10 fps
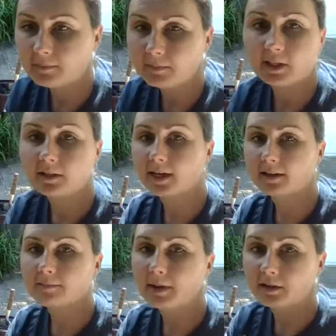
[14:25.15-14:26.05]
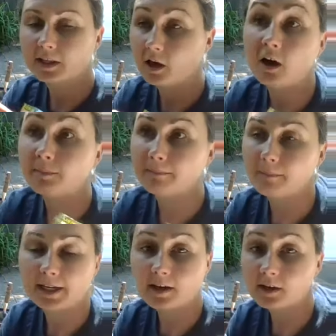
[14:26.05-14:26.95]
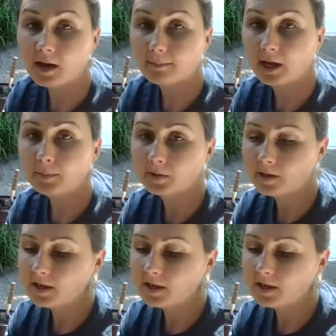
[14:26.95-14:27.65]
meaning that they all might not come up.